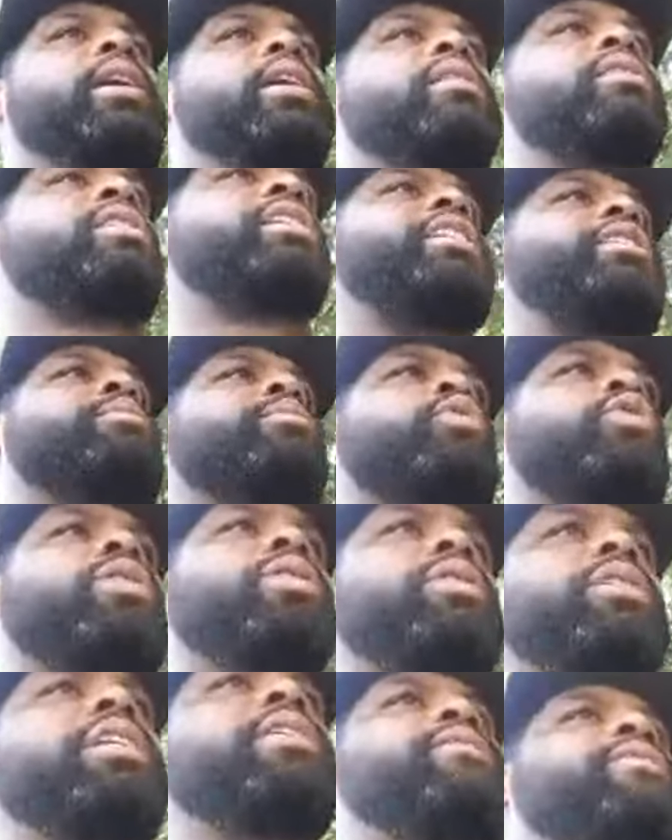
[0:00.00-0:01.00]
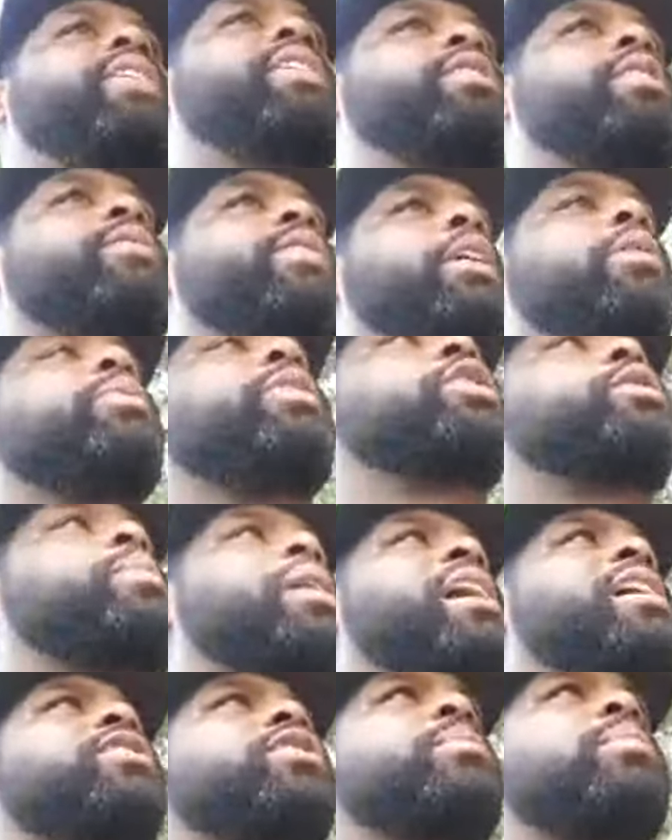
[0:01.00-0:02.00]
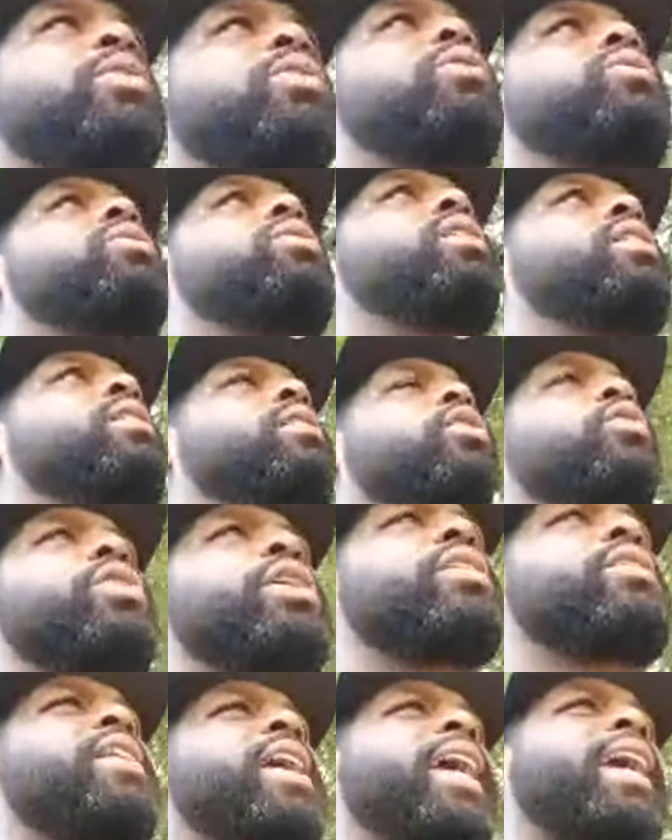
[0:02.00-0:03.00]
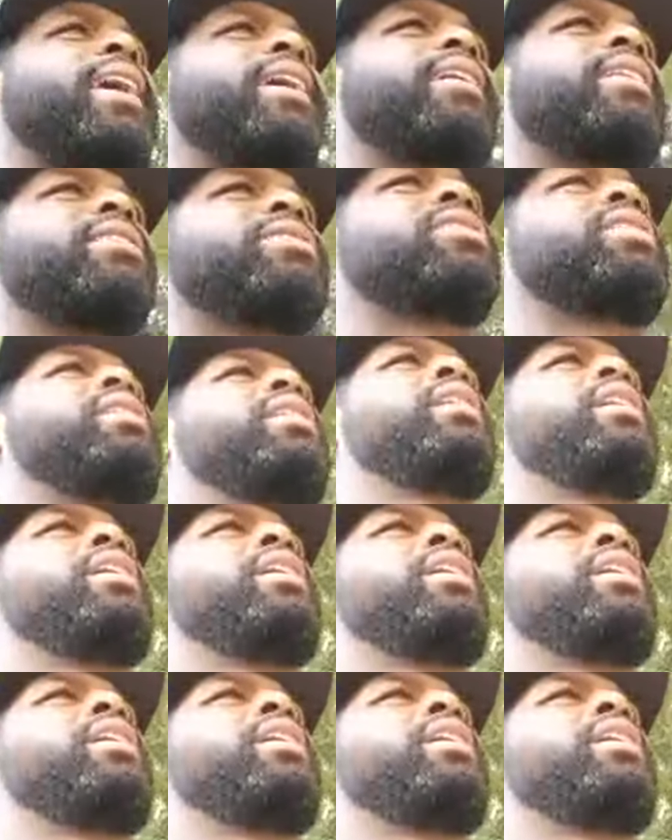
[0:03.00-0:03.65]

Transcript: Seems more defensively responsible, quicker hands.